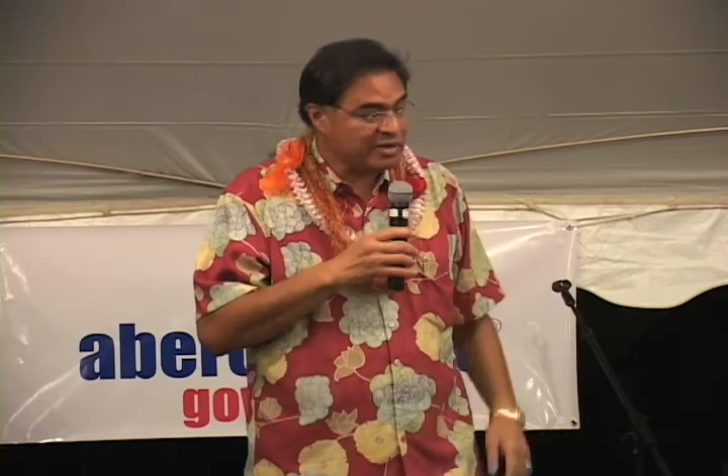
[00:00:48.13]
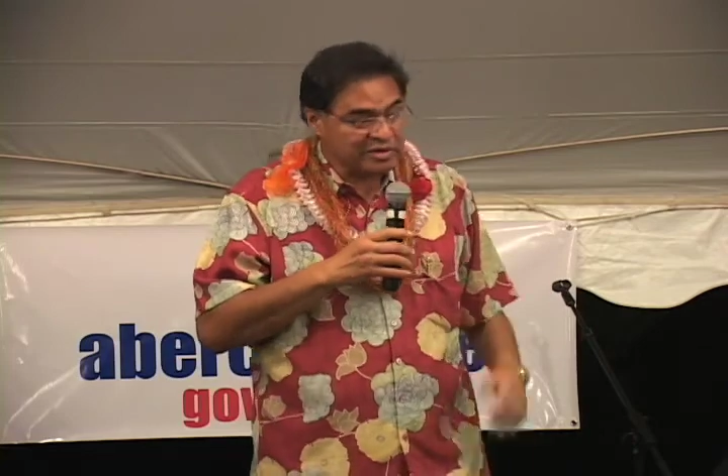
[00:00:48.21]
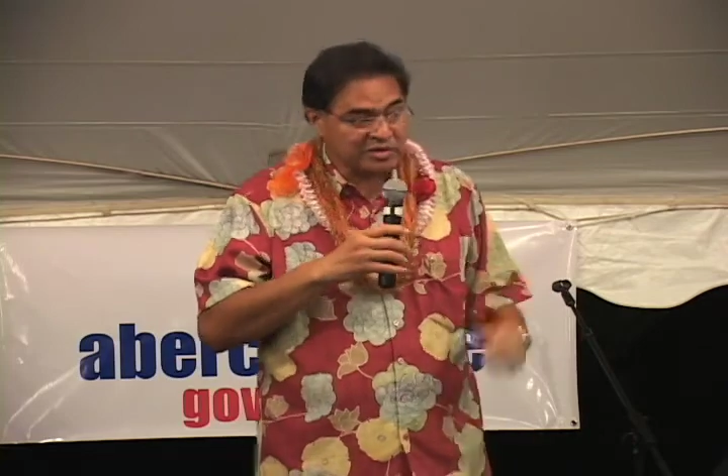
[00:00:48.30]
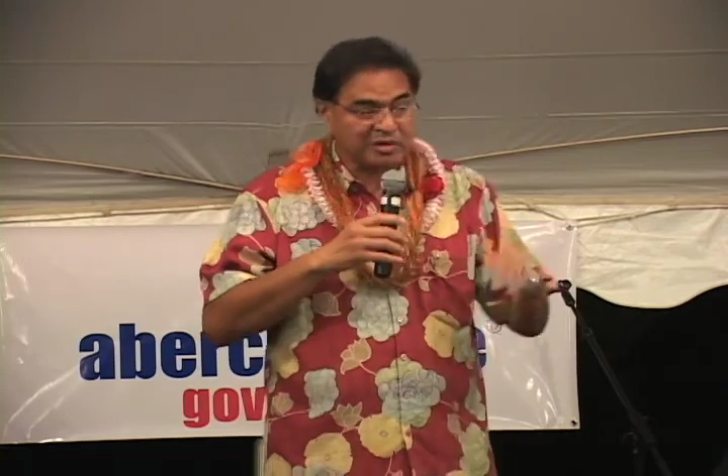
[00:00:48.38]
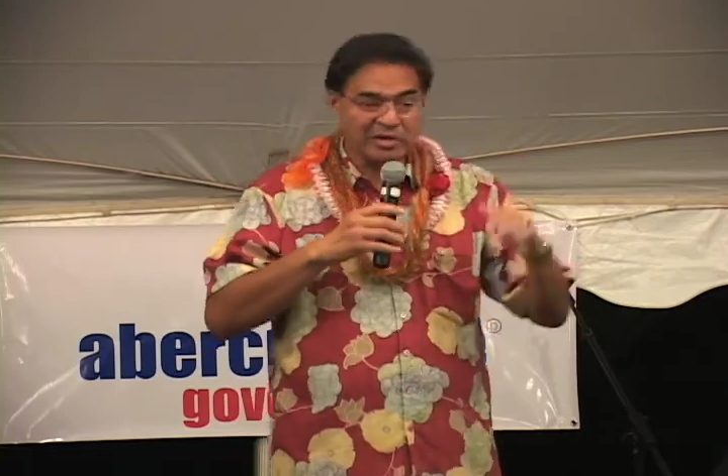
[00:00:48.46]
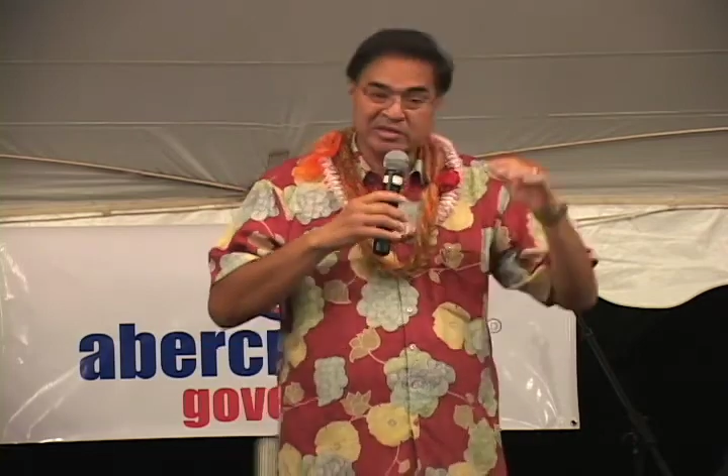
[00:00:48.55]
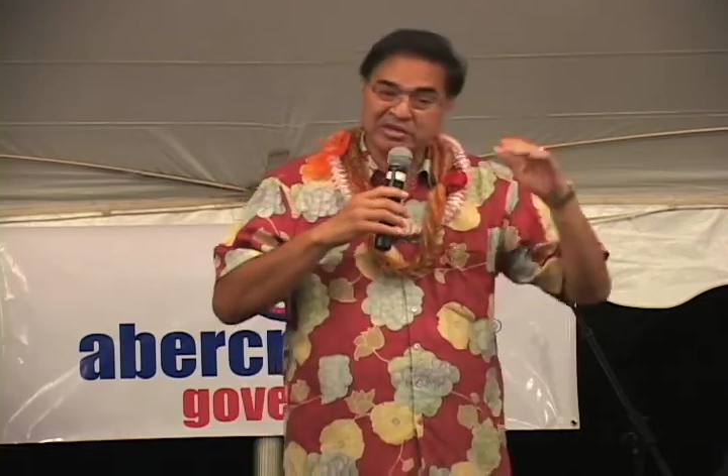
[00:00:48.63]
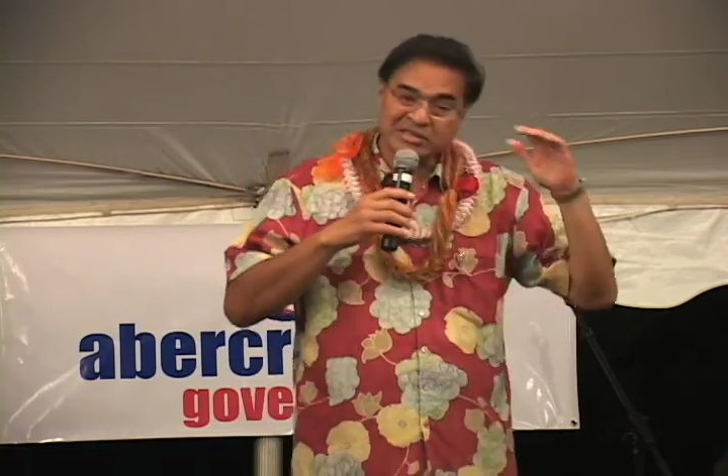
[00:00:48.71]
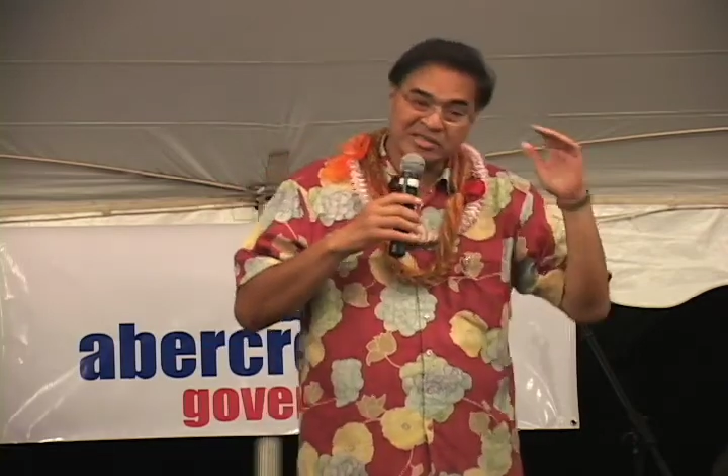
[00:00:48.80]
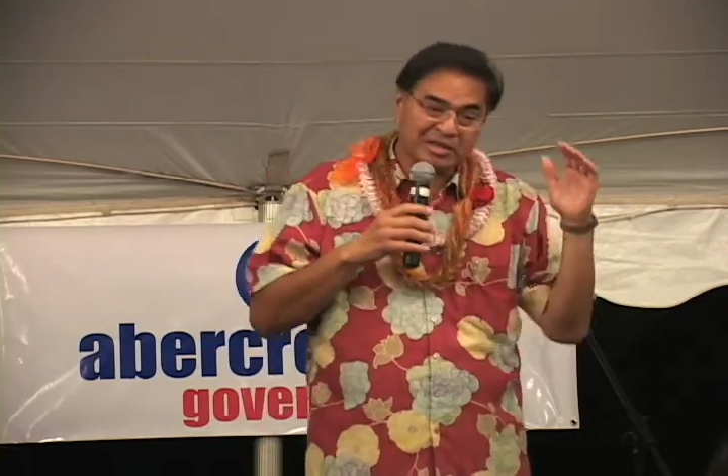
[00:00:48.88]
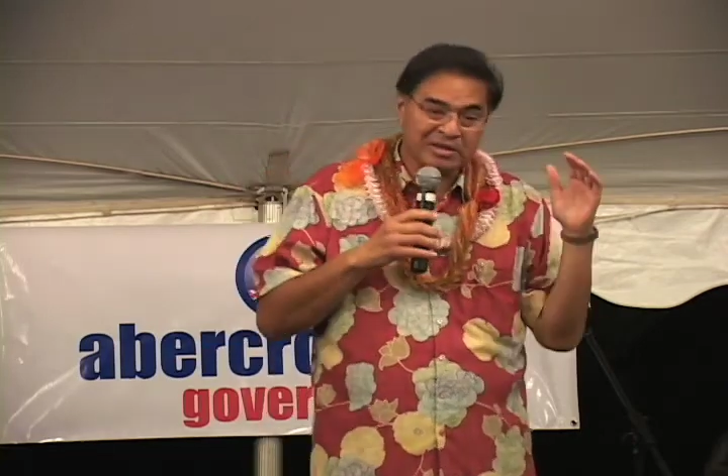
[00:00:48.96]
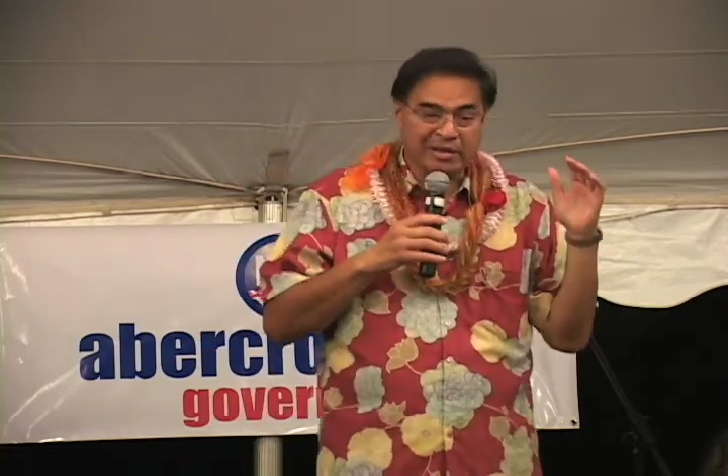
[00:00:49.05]
and you sort of
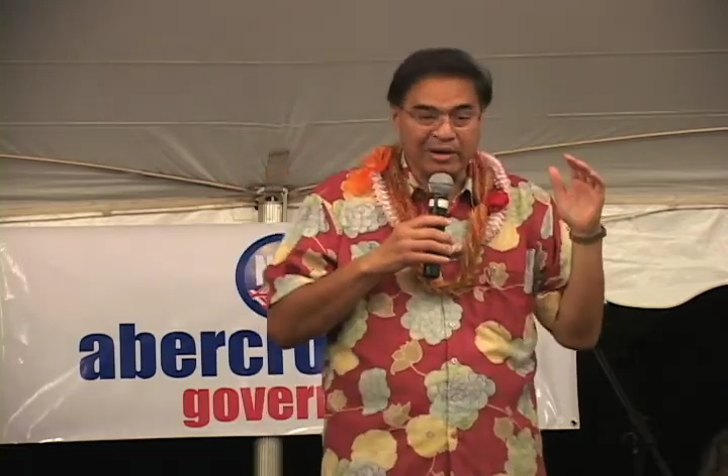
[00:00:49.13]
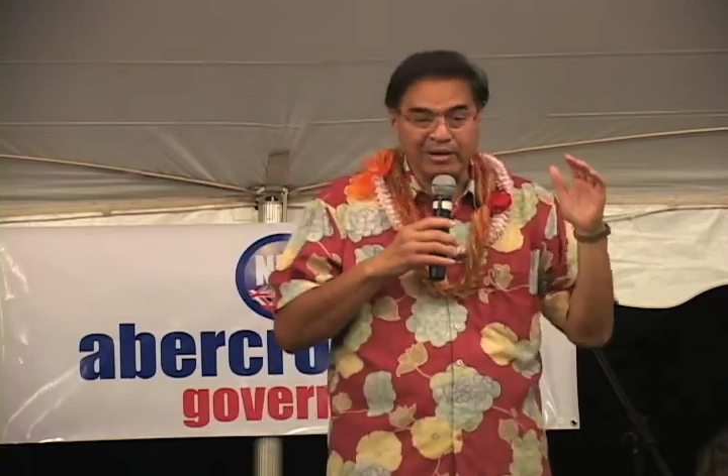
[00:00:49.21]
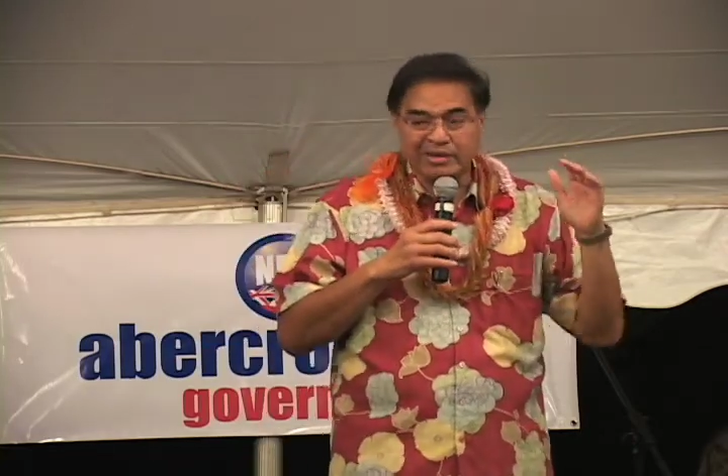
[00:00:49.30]
just sit there,